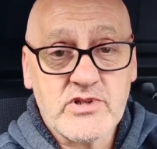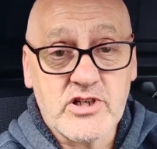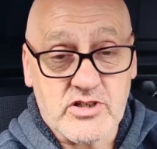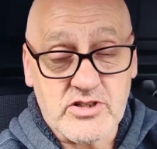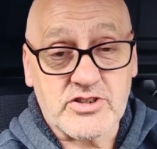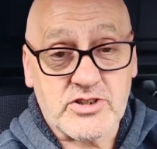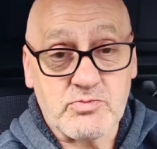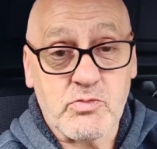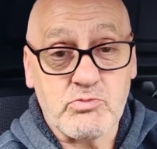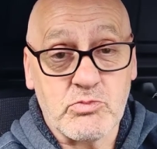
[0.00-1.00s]
And it's
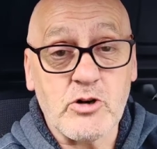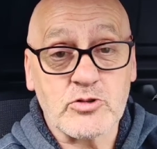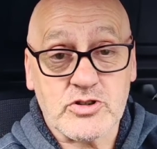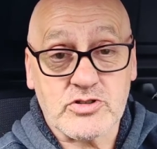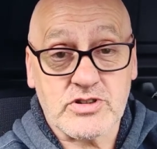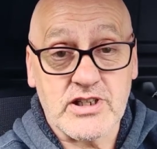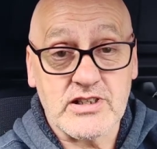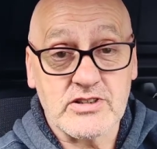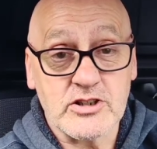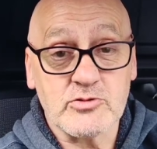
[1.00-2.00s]
most
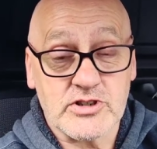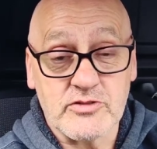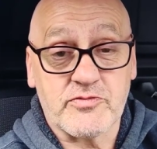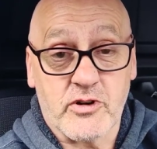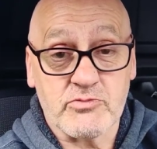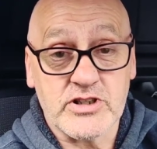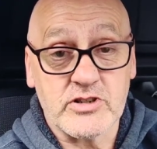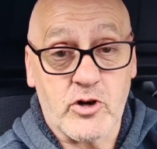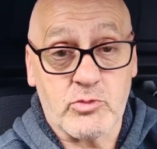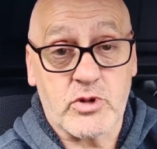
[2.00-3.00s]
usually from
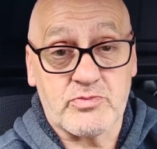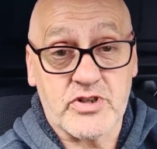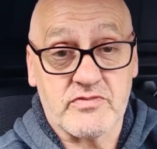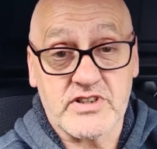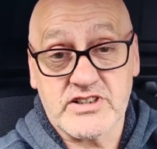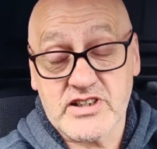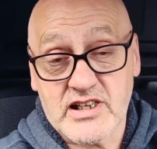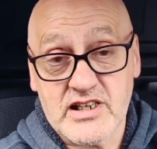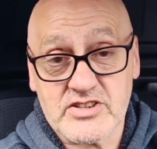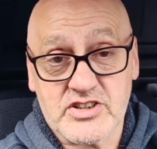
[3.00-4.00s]
the upper privileged
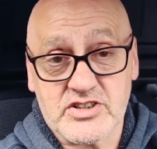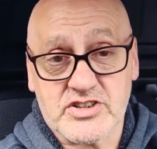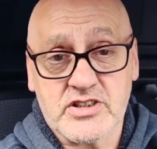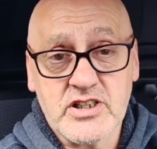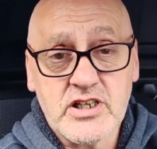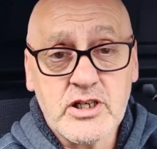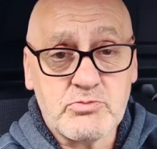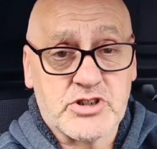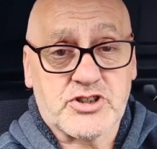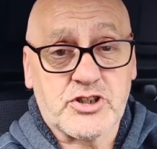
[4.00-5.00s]
classes,
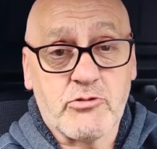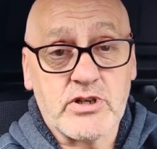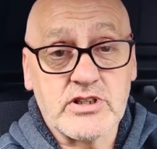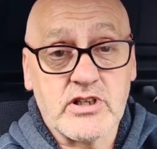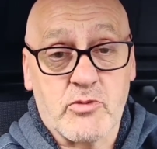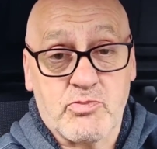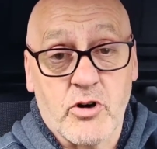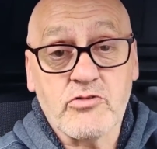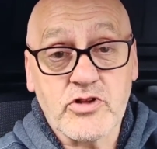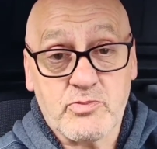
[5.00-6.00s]
bestowing
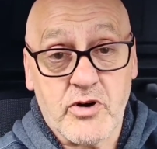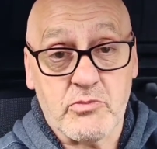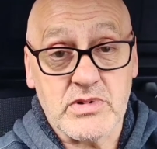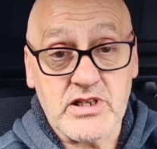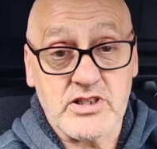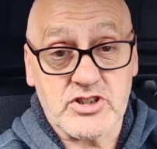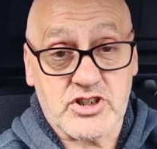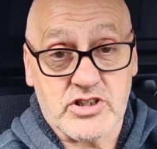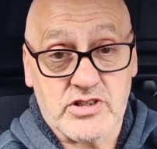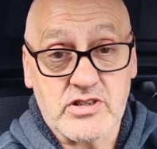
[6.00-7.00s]
upon the
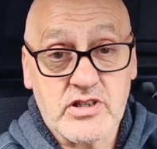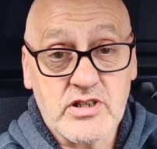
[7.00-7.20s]
population